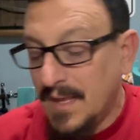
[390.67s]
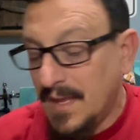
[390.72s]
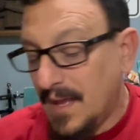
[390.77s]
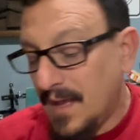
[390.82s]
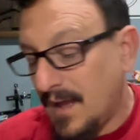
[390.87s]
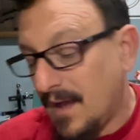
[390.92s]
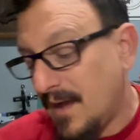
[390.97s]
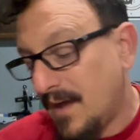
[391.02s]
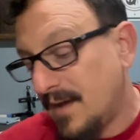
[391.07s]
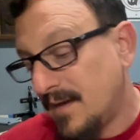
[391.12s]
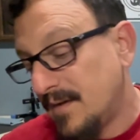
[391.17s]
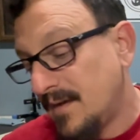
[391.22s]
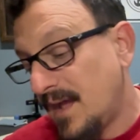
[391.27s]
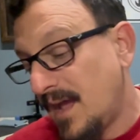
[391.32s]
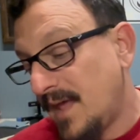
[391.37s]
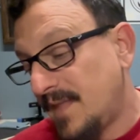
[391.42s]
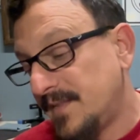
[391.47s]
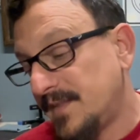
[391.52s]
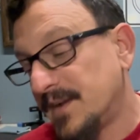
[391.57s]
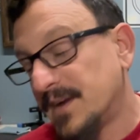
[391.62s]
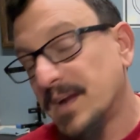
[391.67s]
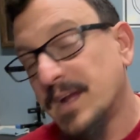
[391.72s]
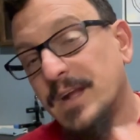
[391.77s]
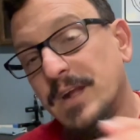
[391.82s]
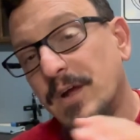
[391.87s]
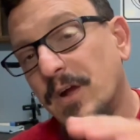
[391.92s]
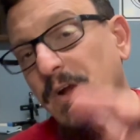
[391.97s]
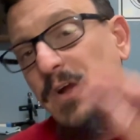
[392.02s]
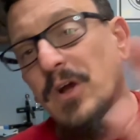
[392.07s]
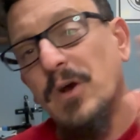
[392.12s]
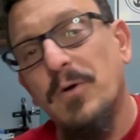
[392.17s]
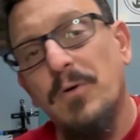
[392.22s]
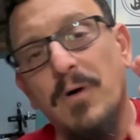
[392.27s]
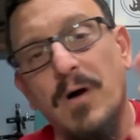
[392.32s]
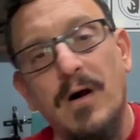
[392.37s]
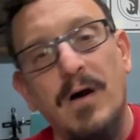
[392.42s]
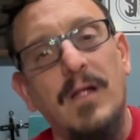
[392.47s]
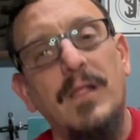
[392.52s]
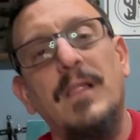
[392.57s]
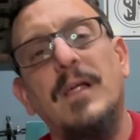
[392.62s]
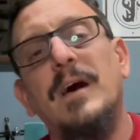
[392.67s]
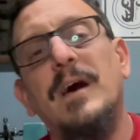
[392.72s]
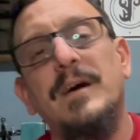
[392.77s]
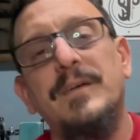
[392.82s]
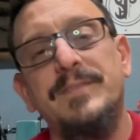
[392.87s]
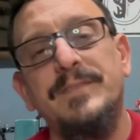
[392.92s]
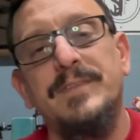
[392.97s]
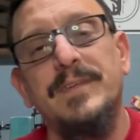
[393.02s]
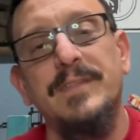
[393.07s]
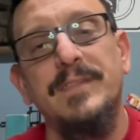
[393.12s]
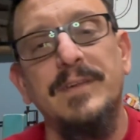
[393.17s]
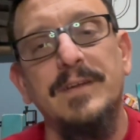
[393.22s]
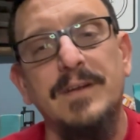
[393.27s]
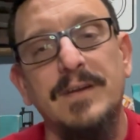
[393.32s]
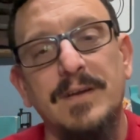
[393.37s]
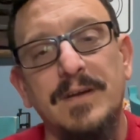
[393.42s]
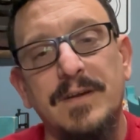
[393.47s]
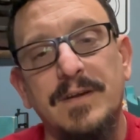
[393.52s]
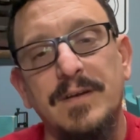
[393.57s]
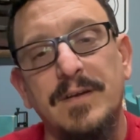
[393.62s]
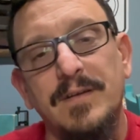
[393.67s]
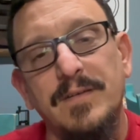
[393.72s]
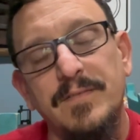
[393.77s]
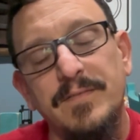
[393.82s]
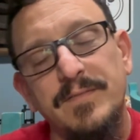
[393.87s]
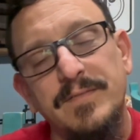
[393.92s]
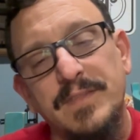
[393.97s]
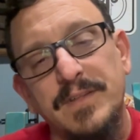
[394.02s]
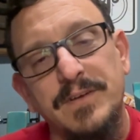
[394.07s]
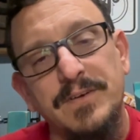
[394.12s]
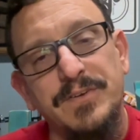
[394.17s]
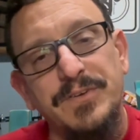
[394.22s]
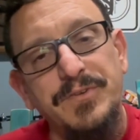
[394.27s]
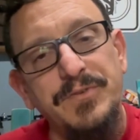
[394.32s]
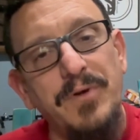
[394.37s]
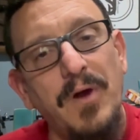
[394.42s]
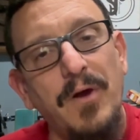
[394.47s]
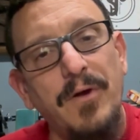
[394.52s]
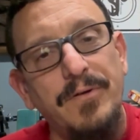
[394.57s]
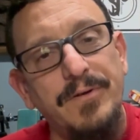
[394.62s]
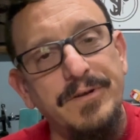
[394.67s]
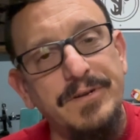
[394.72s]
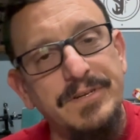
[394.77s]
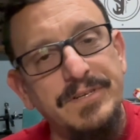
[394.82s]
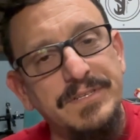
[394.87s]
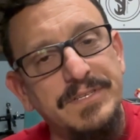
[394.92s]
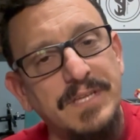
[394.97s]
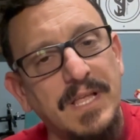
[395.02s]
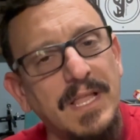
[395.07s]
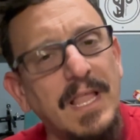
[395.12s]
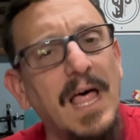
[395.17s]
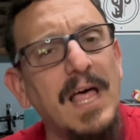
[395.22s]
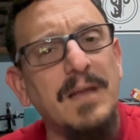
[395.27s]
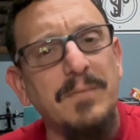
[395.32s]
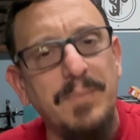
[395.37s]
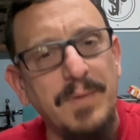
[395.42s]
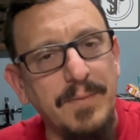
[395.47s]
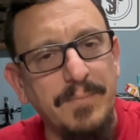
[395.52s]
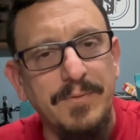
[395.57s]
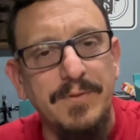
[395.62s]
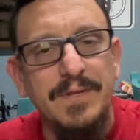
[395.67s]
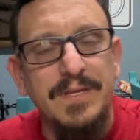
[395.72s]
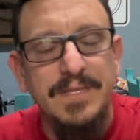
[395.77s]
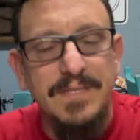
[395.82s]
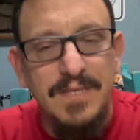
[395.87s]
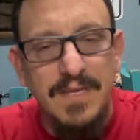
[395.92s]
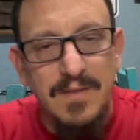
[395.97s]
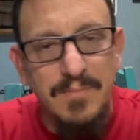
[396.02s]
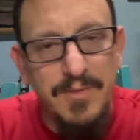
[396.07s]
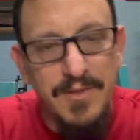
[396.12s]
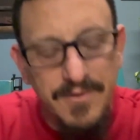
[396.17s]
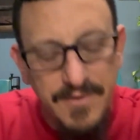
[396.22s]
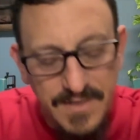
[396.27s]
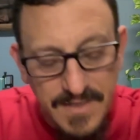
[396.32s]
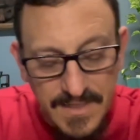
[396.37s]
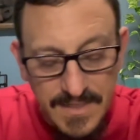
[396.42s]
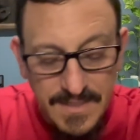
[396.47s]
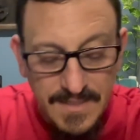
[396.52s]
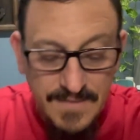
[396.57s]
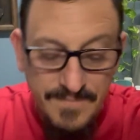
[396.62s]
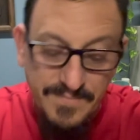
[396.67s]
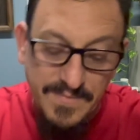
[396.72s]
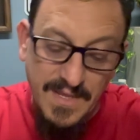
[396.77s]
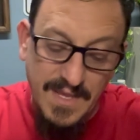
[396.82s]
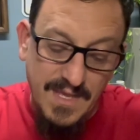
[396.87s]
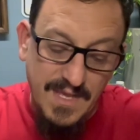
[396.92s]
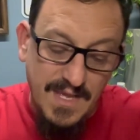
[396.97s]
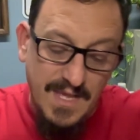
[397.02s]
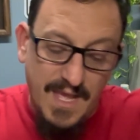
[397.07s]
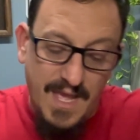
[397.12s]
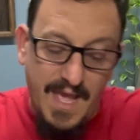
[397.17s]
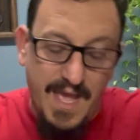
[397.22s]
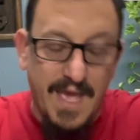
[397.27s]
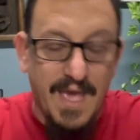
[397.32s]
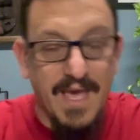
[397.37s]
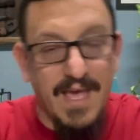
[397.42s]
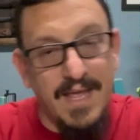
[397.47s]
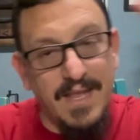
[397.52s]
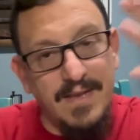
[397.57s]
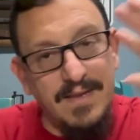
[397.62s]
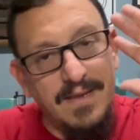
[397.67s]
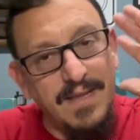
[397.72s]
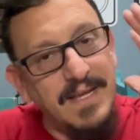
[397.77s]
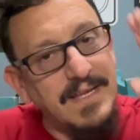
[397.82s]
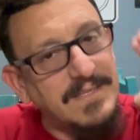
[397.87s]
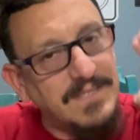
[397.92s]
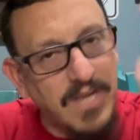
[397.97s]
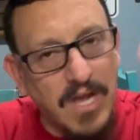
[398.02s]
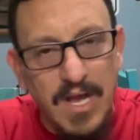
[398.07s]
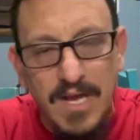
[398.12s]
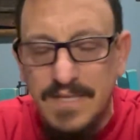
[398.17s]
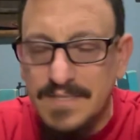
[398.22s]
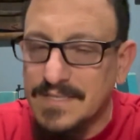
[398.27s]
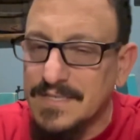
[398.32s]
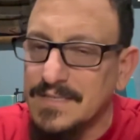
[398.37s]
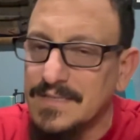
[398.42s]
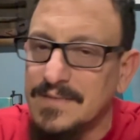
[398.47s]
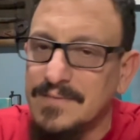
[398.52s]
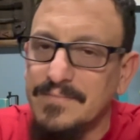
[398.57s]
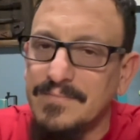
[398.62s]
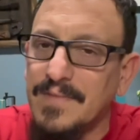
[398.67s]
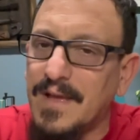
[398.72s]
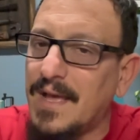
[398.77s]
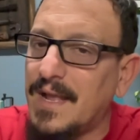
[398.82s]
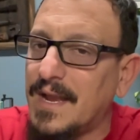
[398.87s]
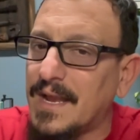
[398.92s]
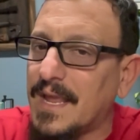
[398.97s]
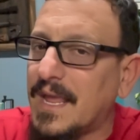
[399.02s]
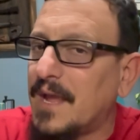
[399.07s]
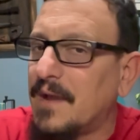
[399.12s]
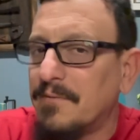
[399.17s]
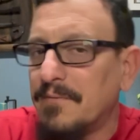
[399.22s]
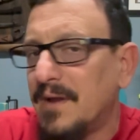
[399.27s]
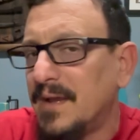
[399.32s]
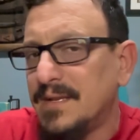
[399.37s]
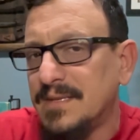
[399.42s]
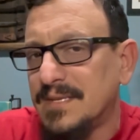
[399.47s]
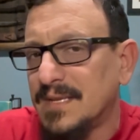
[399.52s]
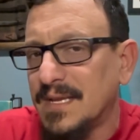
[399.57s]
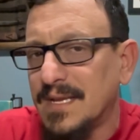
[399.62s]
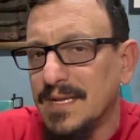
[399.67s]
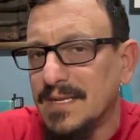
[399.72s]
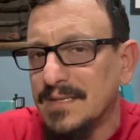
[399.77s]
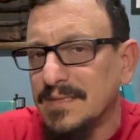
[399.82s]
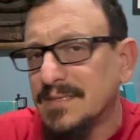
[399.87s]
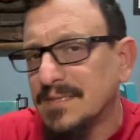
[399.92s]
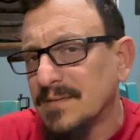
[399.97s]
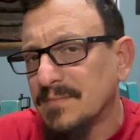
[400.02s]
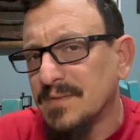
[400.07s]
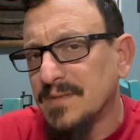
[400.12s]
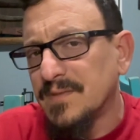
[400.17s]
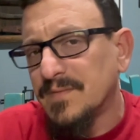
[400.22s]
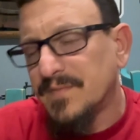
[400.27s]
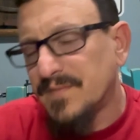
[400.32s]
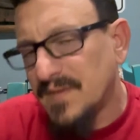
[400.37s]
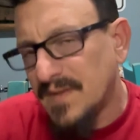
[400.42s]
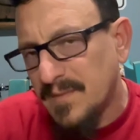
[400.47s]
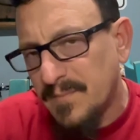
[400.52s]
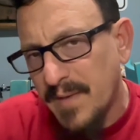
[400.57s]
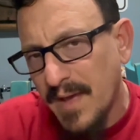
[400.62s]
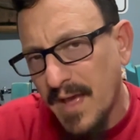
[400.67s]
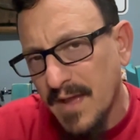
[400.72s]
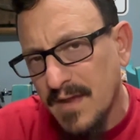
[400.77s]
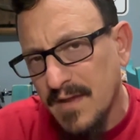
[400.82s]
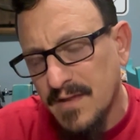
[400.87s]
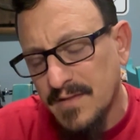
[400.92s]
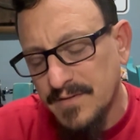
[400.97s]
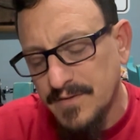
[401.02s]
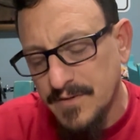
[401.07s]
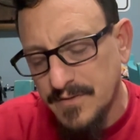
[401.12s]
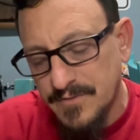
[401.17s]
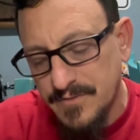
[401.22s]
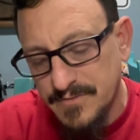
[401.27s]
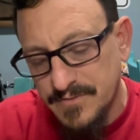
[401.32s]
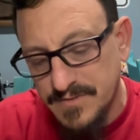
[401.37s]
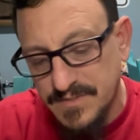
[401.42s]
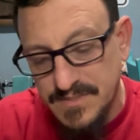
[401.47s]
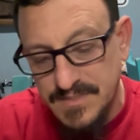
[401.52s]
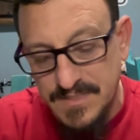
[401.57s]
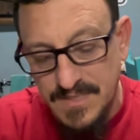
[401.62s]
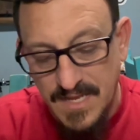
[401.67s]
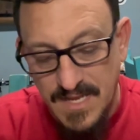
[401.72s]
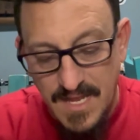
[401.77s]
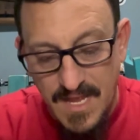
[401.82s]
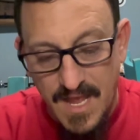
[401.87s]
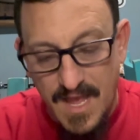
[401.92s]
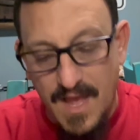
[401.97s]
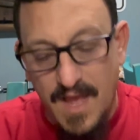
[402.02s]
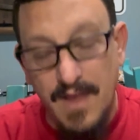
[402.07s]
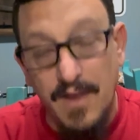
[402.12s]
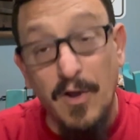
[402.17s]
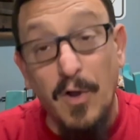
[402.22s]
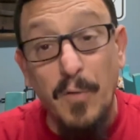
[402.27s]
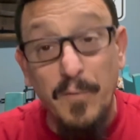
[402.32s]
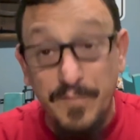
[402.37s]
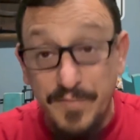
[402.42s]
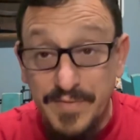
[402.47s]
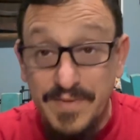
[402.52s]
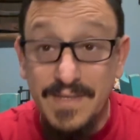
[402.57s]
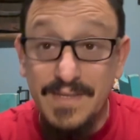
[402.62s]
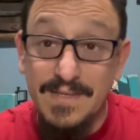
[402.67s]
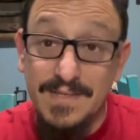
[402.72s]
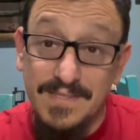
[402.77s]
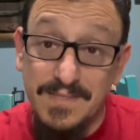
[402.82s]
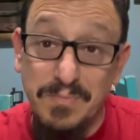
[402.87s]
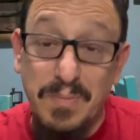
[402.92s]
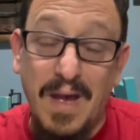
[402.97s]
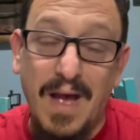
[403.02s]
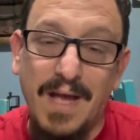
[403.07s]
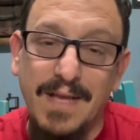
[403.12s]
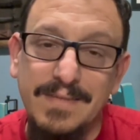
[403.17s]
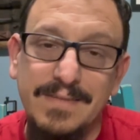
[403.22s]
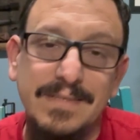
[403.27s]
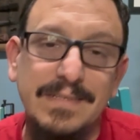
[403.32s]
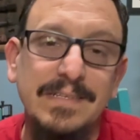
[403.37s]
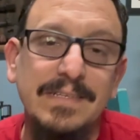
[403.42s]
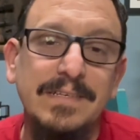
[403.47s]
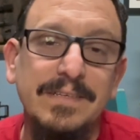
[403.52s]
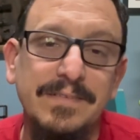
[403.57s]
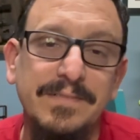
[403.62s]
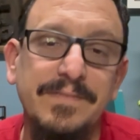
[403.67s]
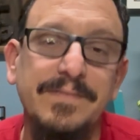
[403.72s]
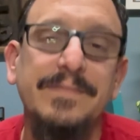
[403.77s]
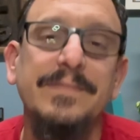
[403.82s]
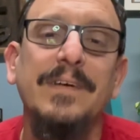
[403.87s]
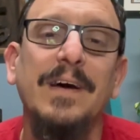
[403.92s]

And they're going to go all off to their new owners, a lot of people in the community. And it's awesome, and I can't wait to get some of the feedback on those. Hopefully it's positive.